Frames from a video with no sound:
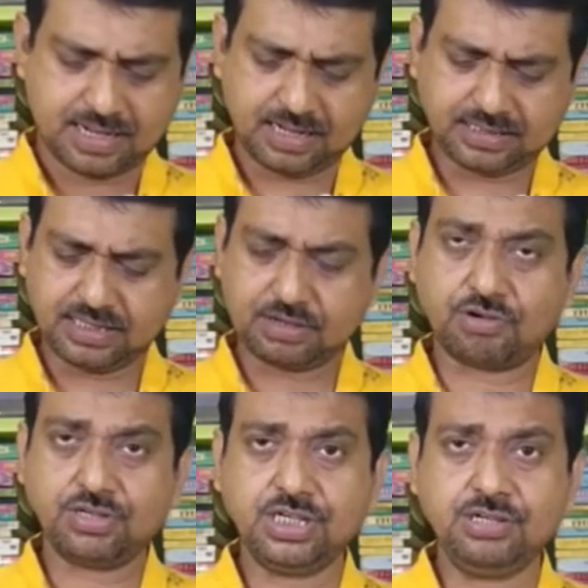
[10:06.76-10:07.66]
Next he
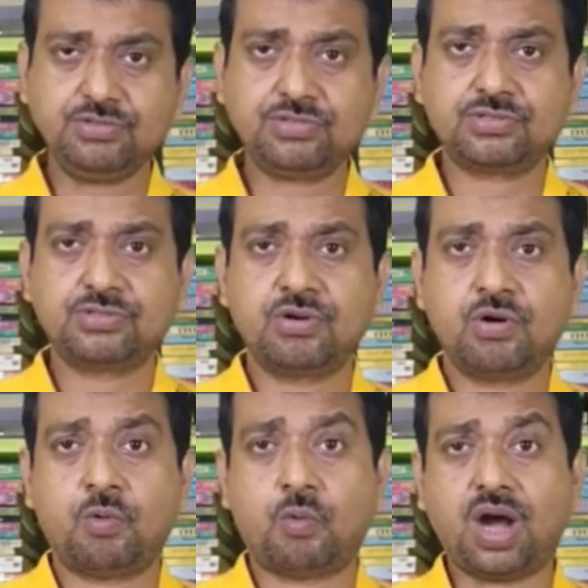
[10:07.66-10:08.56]
continues,
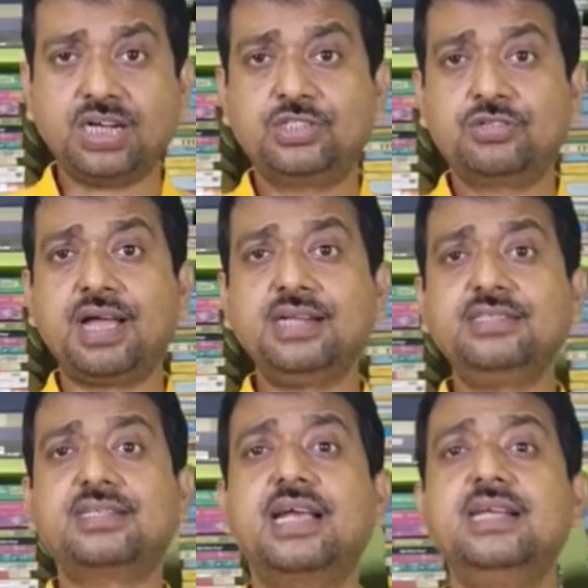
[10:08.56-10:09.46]
what
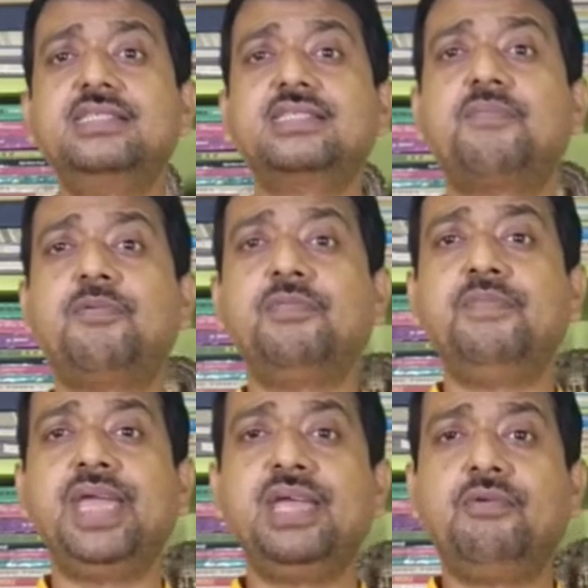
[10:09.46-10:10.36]
joys rains upon
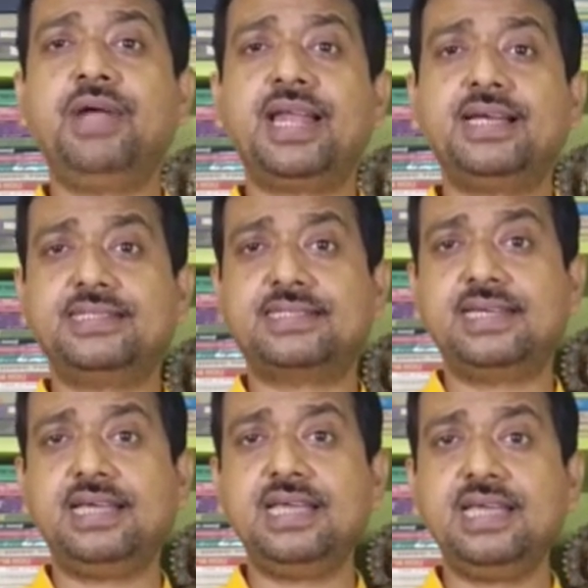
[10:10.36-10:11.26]
me when I
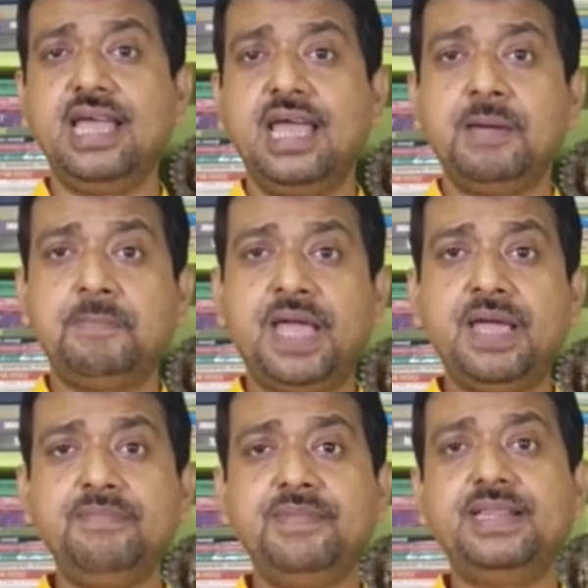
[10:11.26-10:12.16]
see
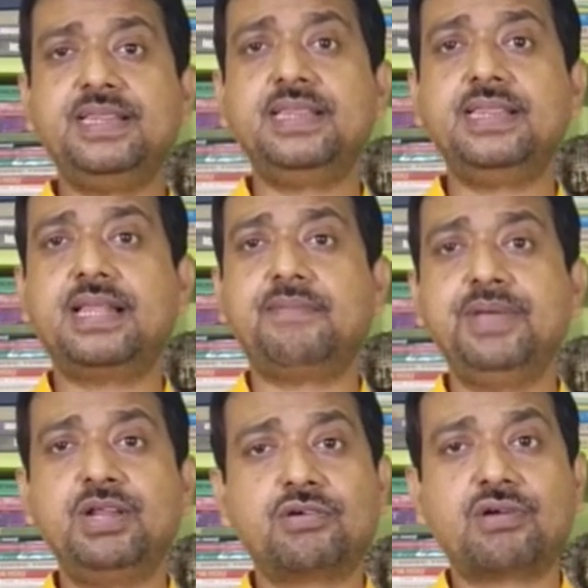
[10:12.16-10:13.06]
fame in the
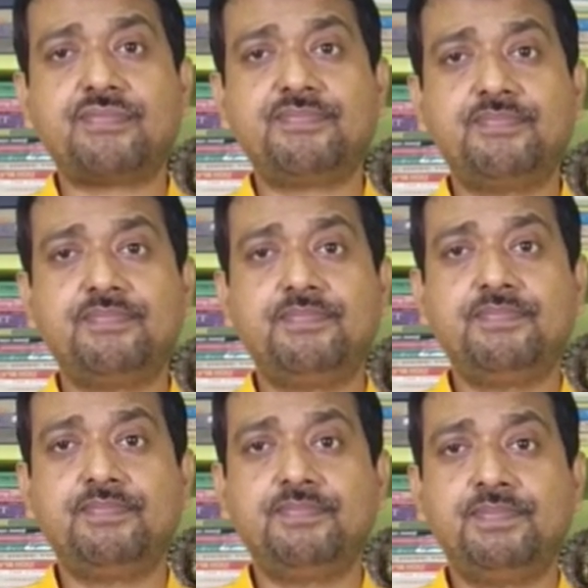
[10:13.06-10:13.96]
mirror of
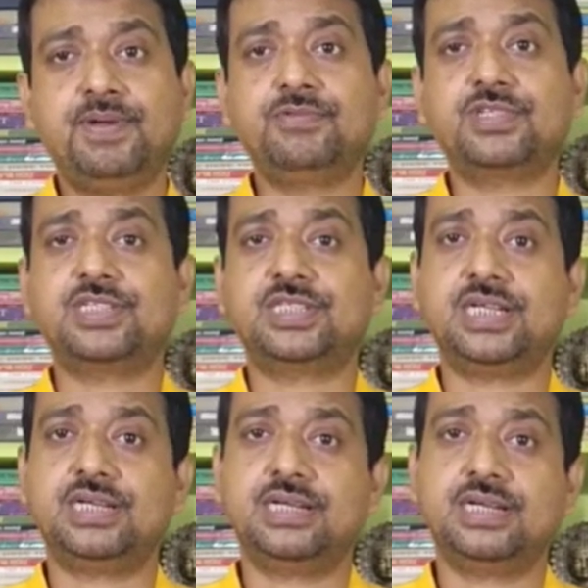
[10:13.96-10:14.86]

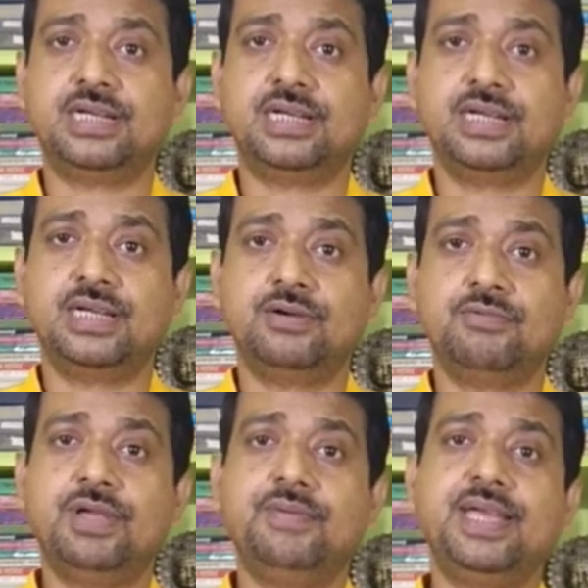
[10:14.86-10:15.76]
futurity,
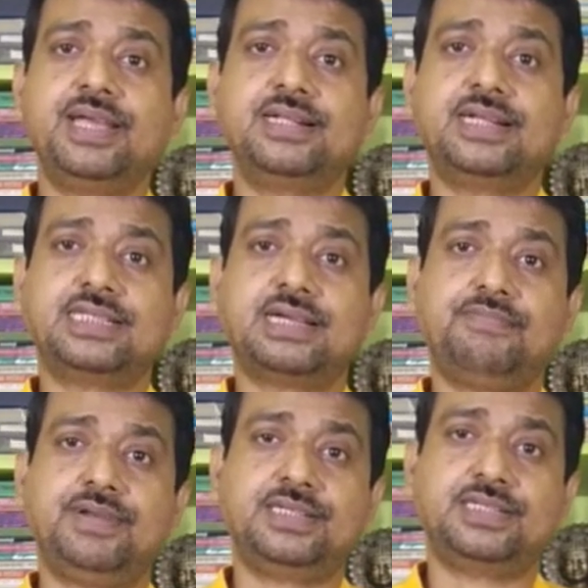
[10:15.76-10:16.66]
weaving the
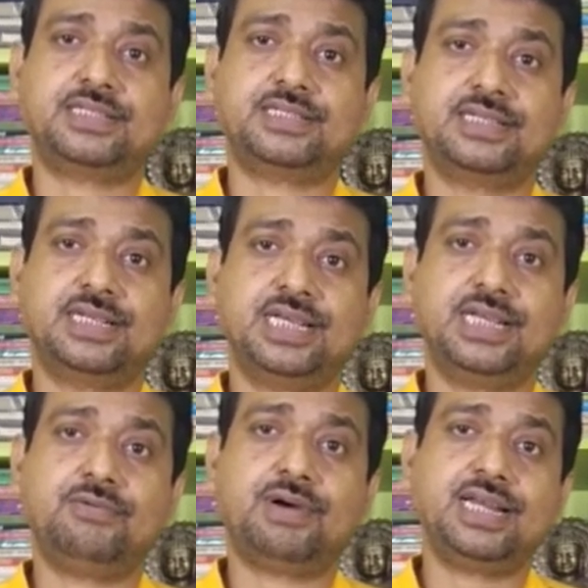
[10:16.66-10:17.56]
chaplets
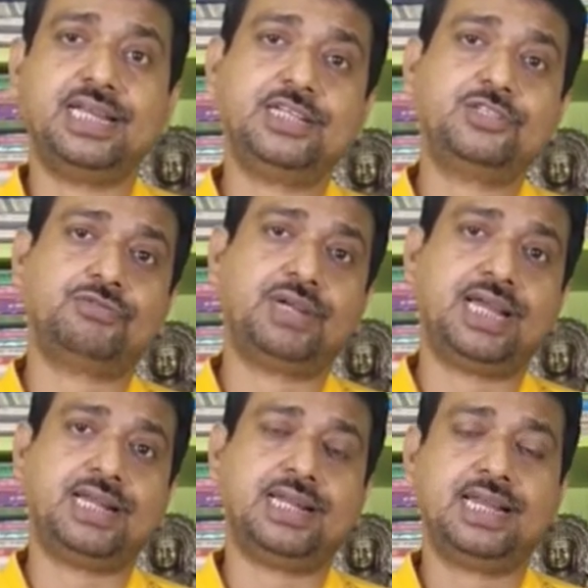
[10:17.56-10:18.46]
you are yet to
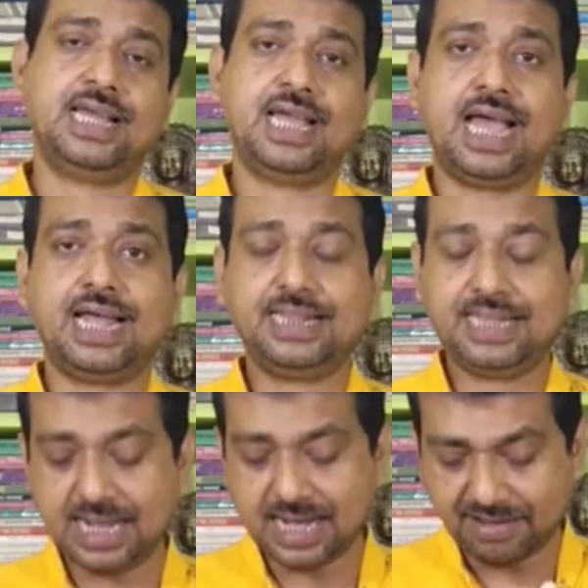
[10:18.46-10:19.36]
gain, and
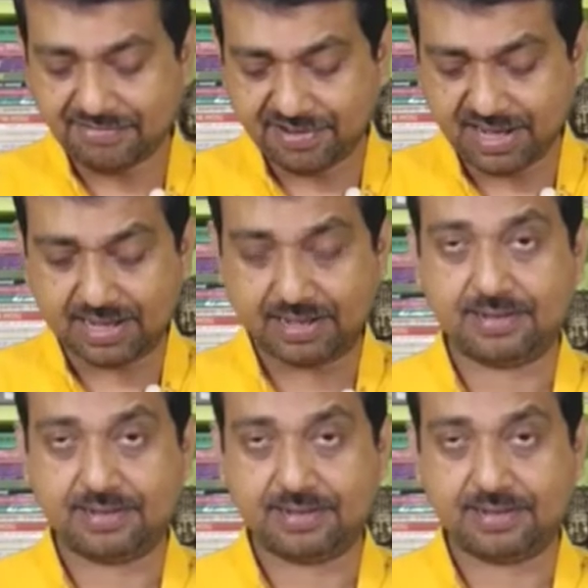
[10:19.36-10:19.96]
then I feel